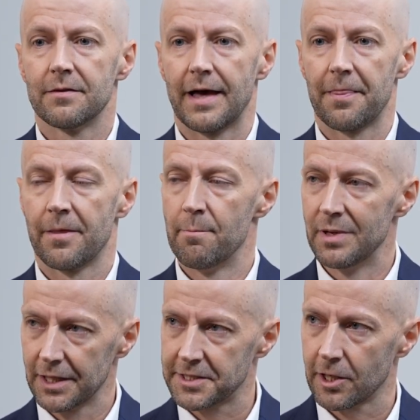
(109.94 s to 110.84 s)
that the
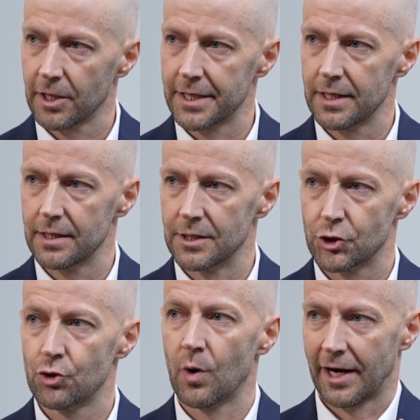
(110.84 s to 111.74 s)
military is
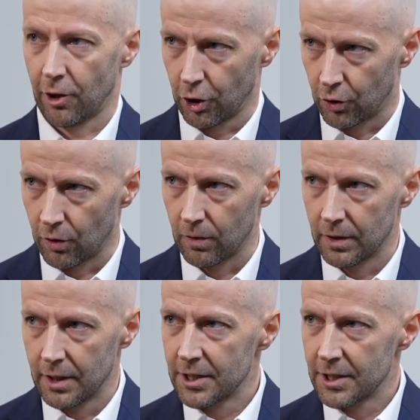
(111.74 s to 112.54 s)
too hierarchical,